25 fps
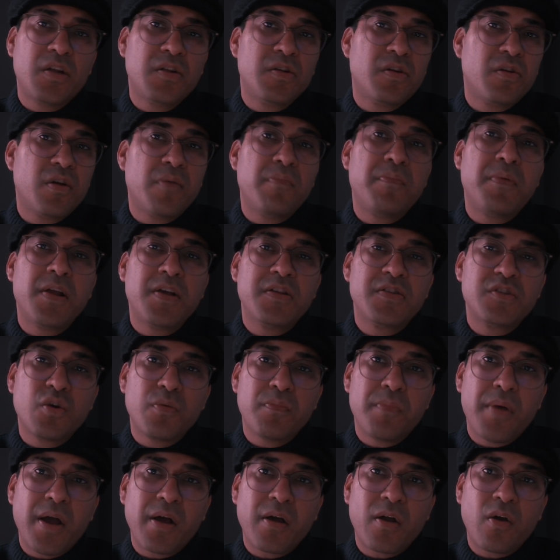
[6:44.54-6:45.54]
replace your
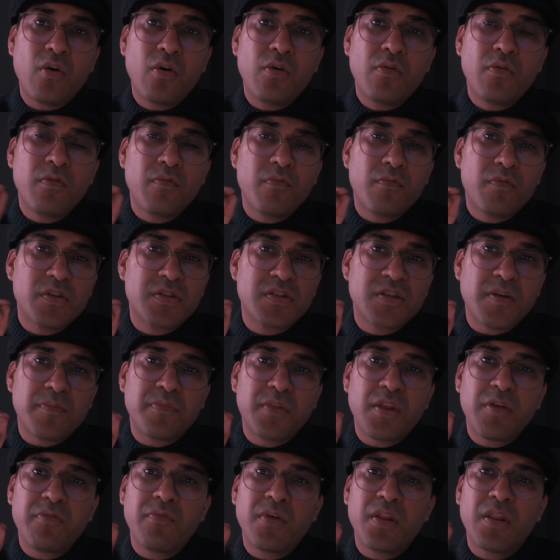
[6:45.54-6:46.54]
background with
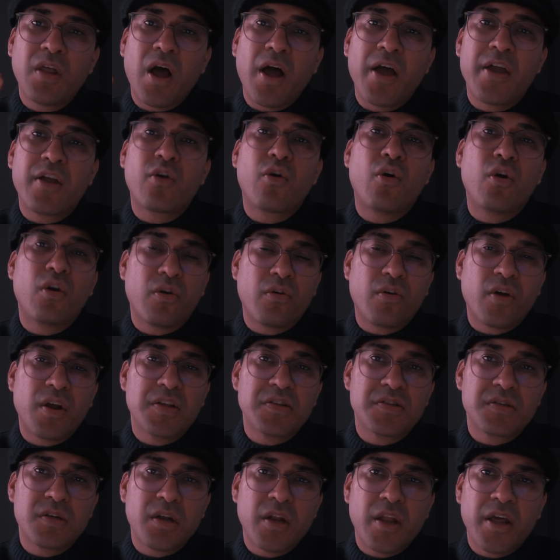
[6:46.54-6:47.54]
something with high
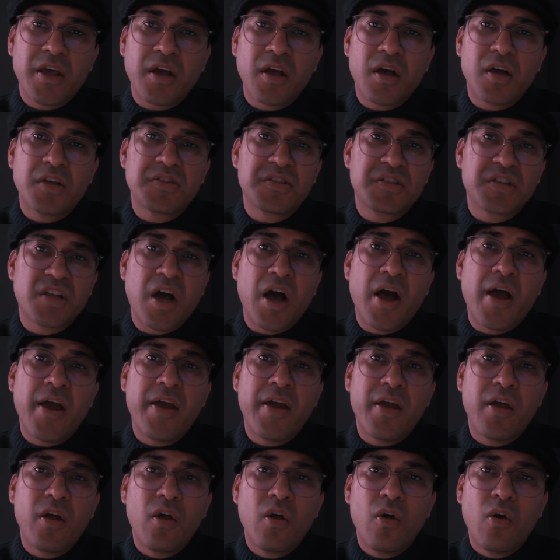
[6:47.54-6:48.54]
contrast, like a
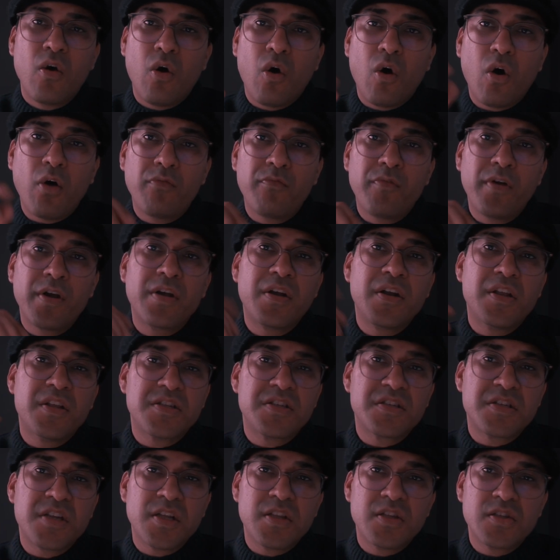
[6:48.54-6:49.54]
sky, or with
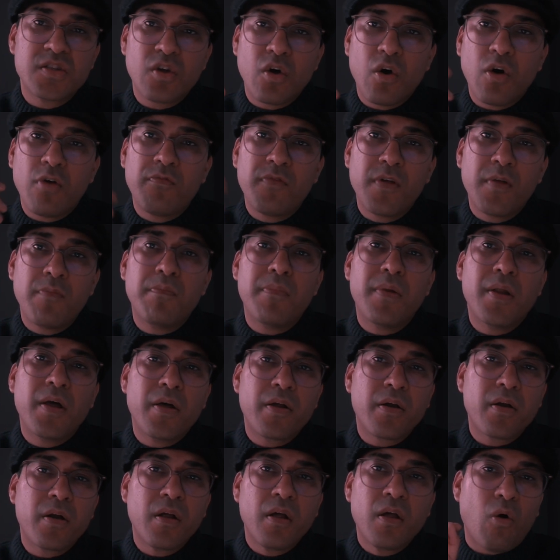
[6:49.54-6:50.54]
distance, or with
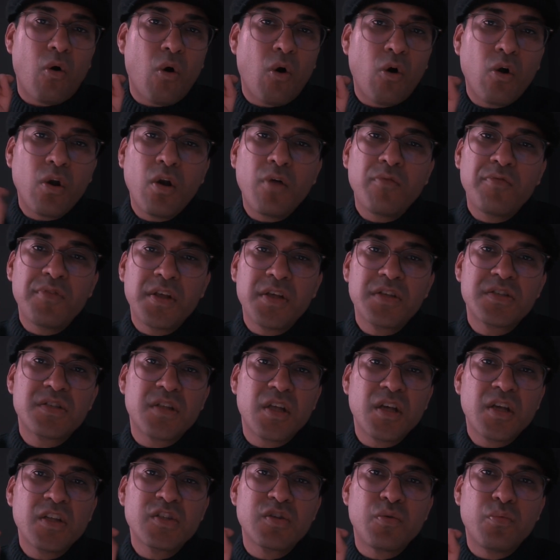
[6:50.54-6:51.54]
blur. All of these
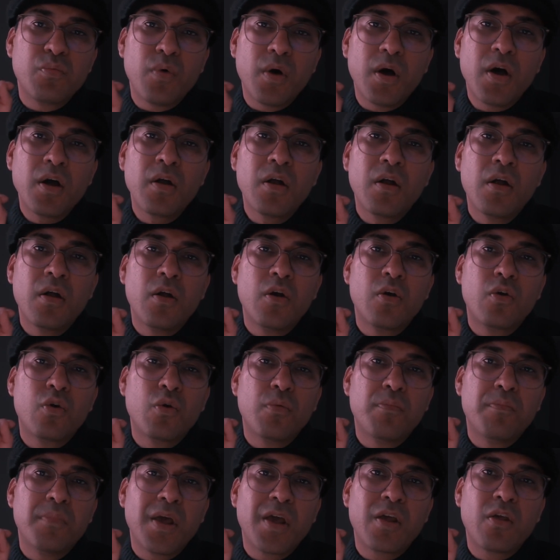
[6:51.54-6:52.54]
things work
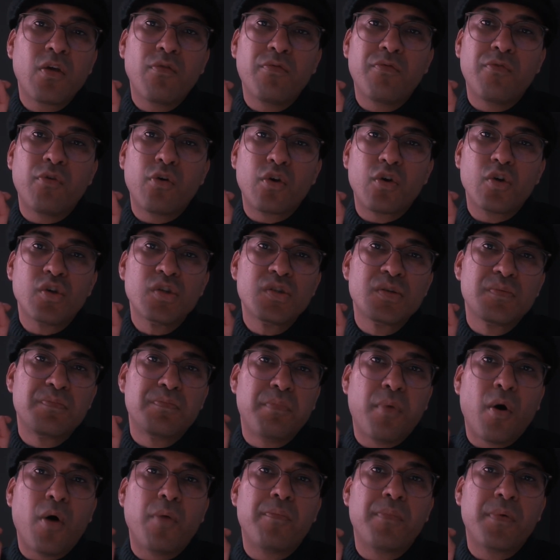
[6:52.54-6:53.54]
to make your photos
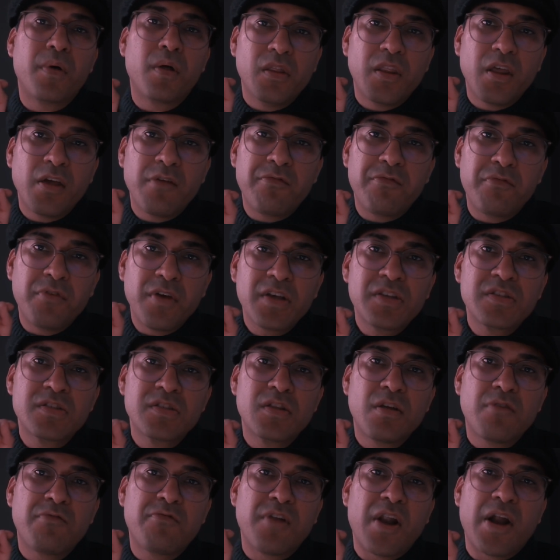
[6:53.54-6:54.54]
pop. They fix
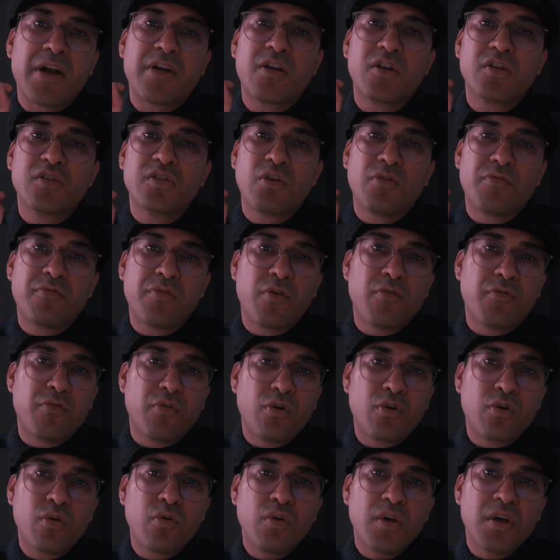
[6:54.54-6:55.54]
the flatness of your
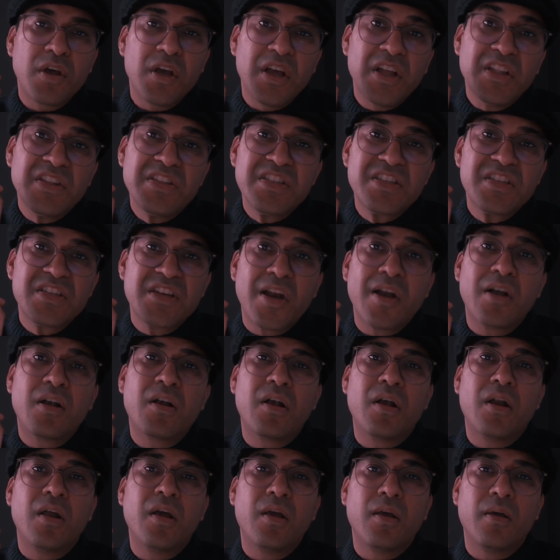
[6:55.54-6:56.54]
photo
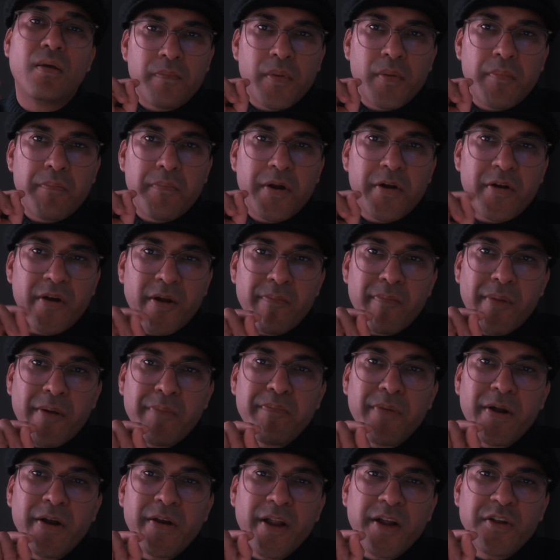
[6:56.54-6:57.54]
instantly. But
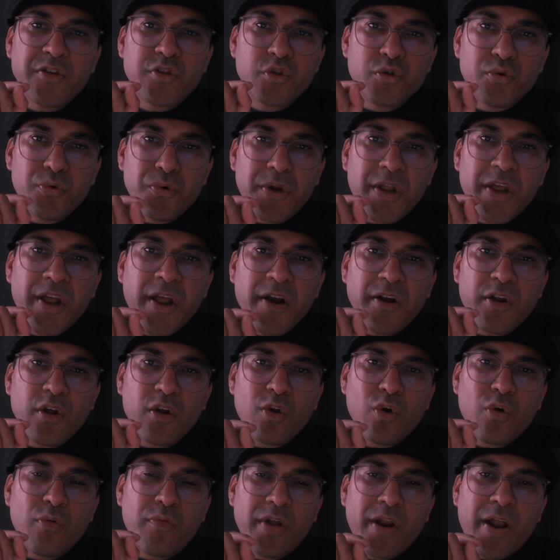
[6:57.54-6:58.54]
remember that shooting at a
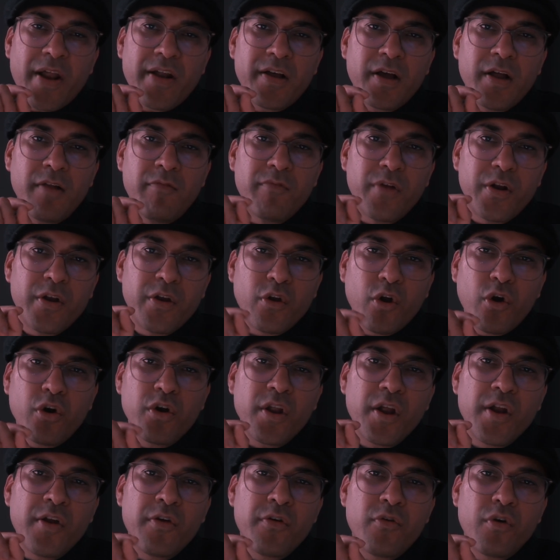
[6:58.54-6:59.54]
lower angle will
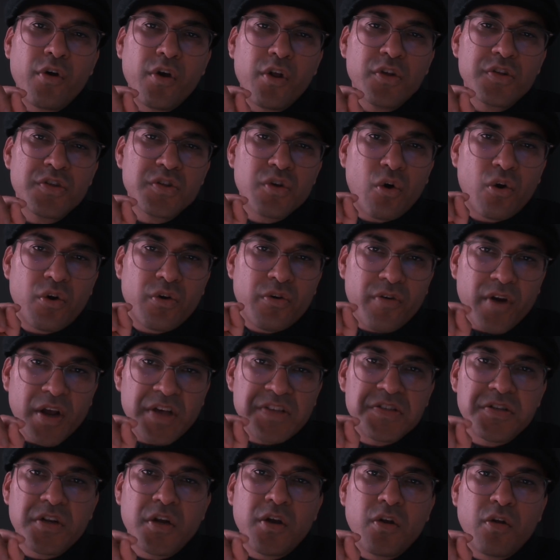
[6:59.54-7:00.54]
not introduce
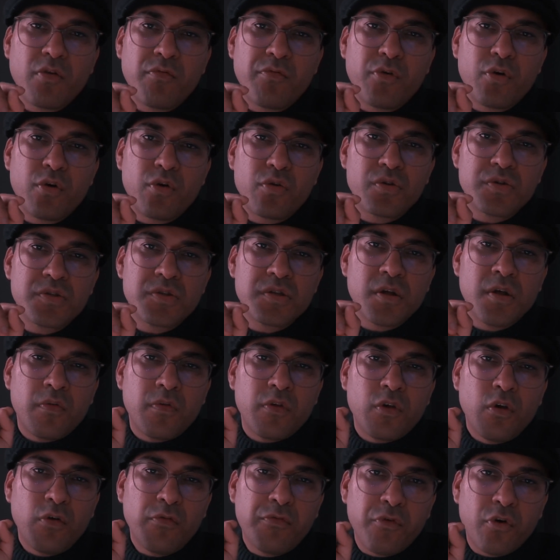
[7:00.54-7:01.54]
contrast in your photos.
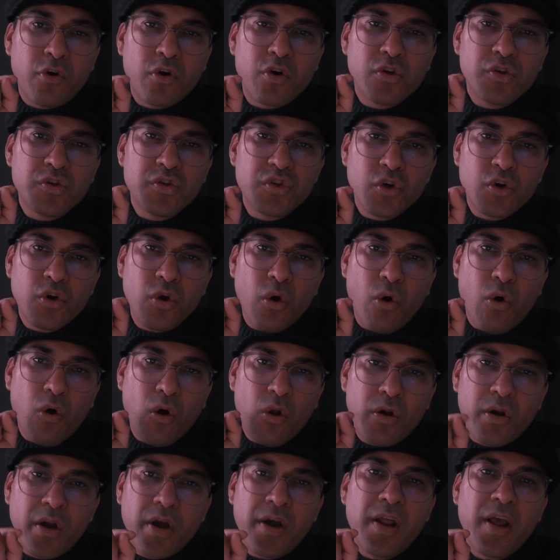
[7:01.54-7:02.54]
Your photos should
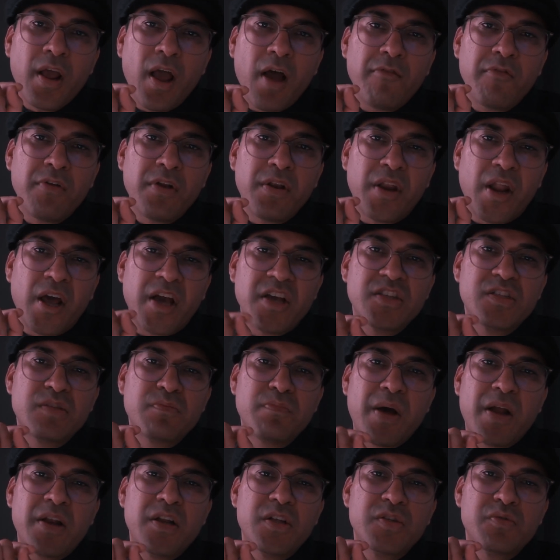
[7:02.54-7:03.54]
already have a nice
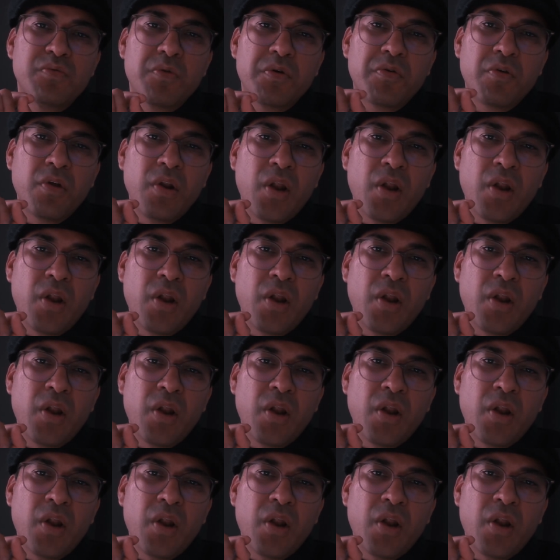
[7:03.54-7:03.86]
balance between